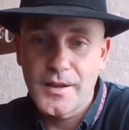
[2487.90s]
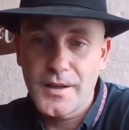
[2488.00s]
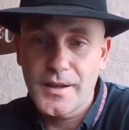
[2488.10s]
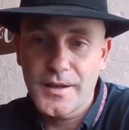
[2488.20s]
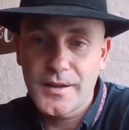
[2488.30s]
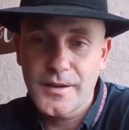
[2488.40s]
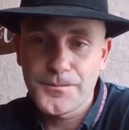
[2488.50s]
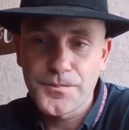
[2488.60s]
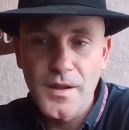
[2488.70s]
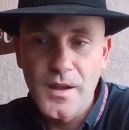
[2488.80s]

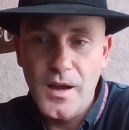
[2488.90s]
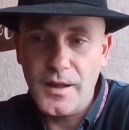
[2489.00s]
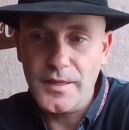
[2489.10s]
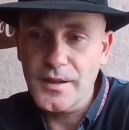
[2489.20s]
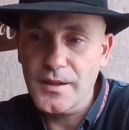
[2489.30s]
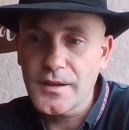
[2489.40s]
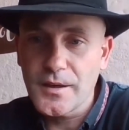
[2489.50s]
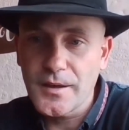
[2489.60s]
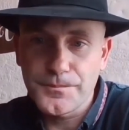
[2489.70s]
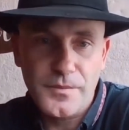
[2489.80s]
And I think,
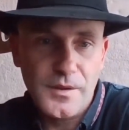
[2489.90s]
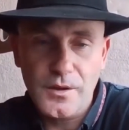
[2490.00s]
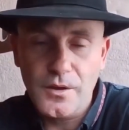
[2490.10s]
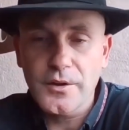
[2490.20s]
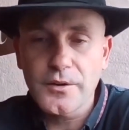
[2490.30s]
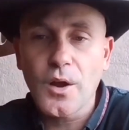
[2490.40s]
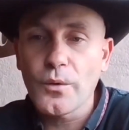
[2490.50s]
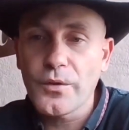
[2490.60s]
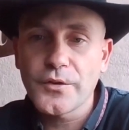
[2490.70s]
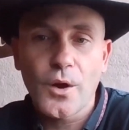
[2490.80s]
there's
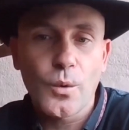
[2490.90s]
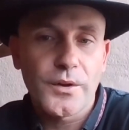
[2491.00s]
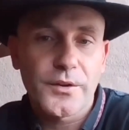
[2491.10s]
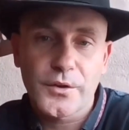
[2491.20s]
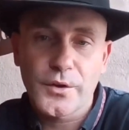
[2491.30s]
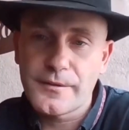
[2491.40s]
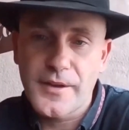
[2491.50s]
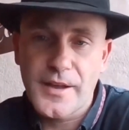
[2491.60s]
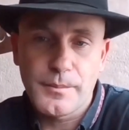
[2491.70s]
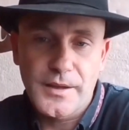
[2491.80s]
always a great
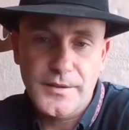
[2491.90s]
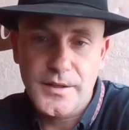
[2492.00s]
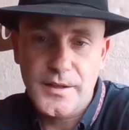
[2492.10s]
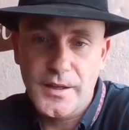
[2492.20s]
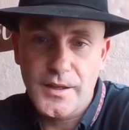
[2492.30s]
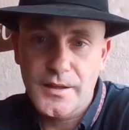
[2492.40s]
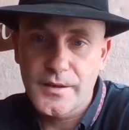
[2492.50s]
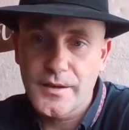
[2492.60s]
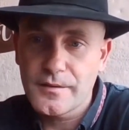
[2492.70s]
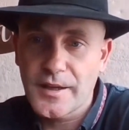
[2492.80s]
fan base
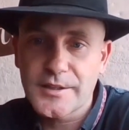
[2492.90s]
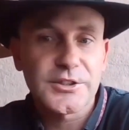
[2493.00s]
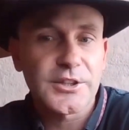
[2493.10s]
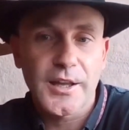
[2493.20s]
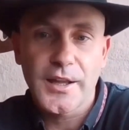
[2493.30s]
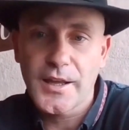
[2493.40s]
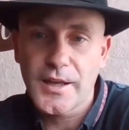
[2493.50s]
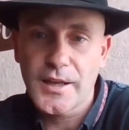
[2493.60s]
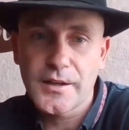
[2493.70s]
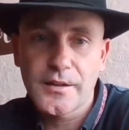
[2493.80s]
in like
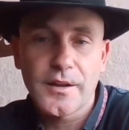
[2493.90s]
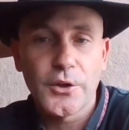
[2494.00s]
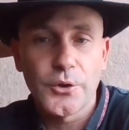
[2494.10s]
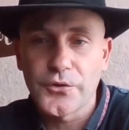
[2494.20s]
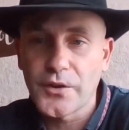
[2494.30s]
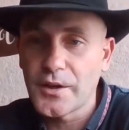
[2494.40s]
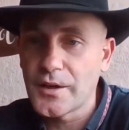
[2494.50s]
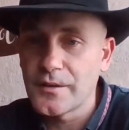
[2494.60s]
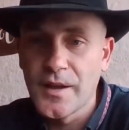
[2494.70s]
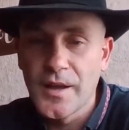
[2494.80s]
Cheyenne and
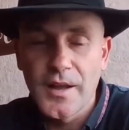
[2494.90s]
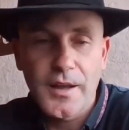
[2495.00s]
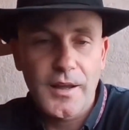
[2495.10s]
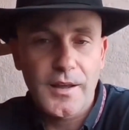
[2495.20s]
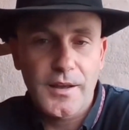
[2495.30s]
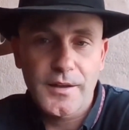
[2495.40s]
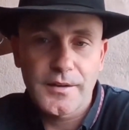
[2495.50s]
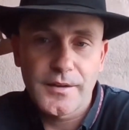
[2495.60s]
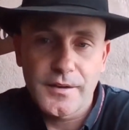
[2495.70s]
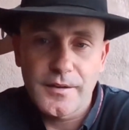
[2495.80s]
Houston
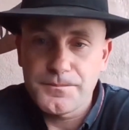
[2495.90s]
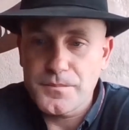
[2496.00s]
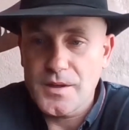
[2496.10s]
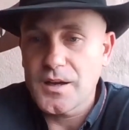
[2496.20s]
and